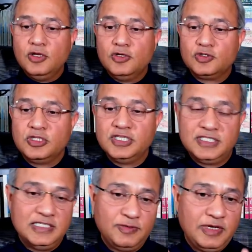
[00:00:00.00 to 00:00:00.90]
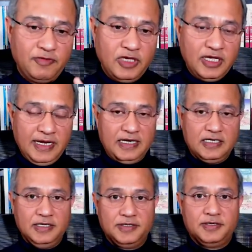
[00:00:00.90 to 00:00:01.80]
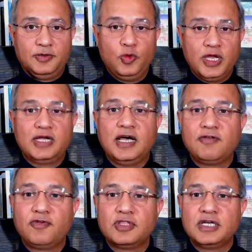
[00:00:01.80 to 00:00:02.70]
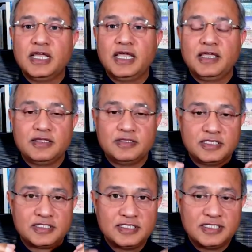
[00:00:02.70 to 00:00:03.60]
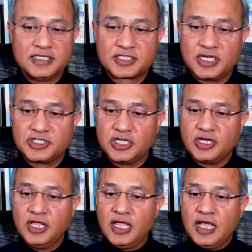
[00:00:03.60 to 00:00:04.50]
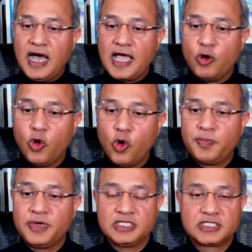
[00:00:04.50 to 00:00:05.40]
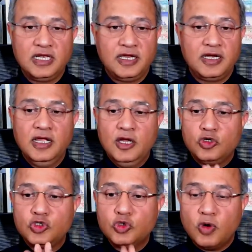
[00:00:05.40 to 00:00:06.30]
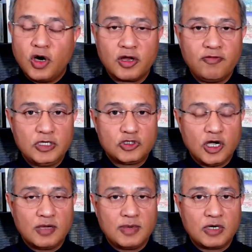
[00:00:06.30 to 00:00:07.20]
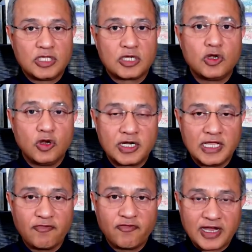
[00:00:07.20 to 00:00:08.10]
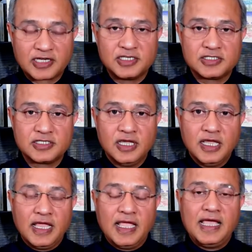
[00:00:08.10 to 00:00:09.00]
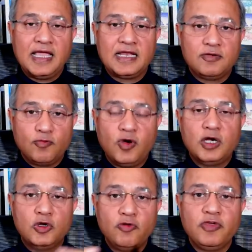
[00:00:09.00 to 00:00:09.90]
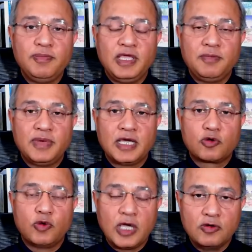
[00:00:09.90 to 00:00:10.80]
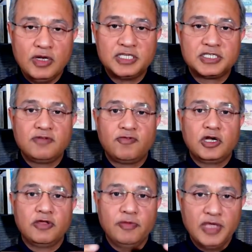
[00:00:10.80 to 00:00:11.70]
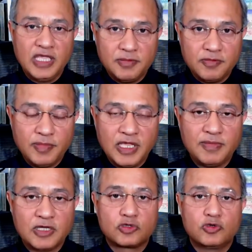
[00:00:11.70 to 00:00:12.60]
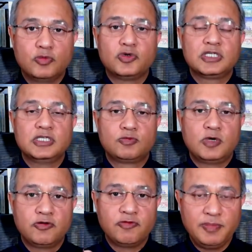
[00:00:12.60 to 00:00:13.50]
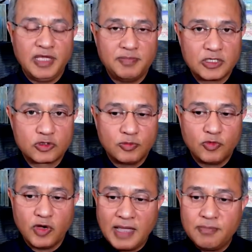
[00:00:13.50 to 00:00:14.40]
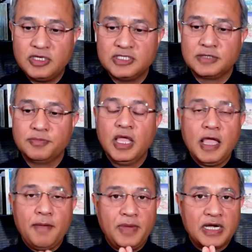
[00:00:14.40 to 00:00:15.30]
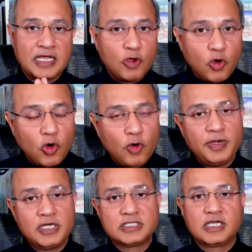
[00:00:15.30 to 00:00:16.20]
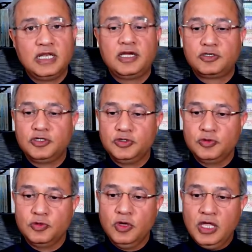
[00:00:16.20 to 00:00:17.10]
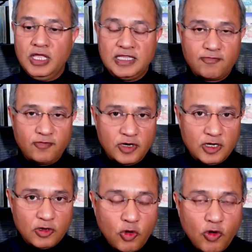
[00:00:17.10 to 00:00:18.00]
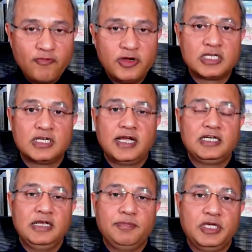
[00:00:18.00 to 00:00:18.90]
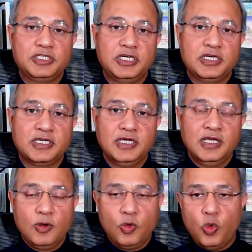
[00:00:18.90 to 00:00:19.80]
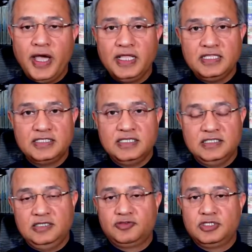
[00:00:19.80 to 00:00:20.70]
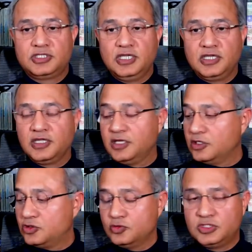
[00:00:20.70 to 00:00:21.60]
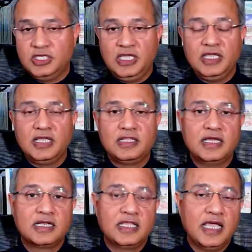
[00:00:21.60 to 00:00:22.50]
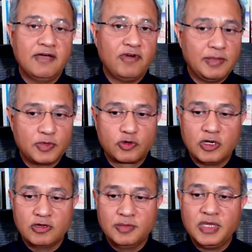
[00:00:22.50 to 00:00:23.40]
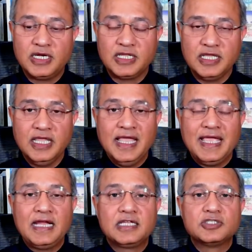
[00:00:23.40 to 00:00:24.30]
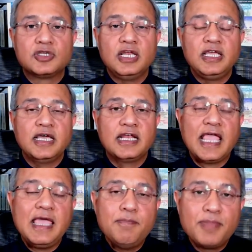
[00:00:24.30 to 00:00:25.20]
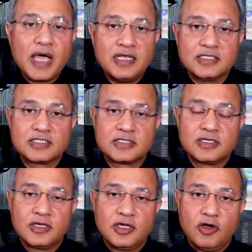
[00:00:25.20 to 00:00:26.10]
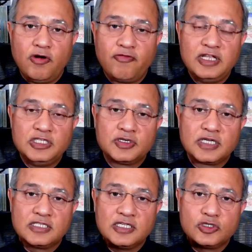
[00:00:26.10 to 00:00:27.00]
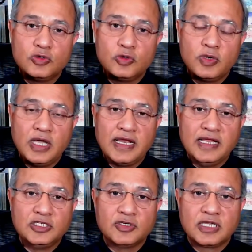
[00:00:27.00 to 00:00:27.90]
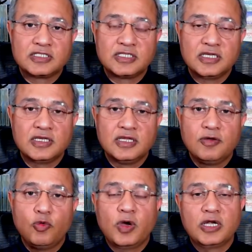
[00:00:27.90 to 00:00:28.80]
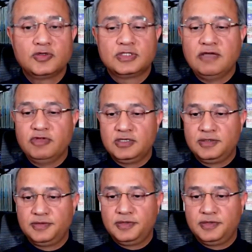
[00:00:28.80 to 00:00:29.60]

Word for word: So this is where we are at. We are done for the day. This is the discussion. I hope it is clear. Tomorrow we'll talk about the clotting factors and what do we mean by coagulation, what do we mean by thrombosis, what do we mean by thromboembolism. But I hope it is clear to you that for a COVID-19 patient, why this is interesting to see that they have hypercoagulability. It is really an imbalance of angiotensin 2 and angiotensin 1 to 7.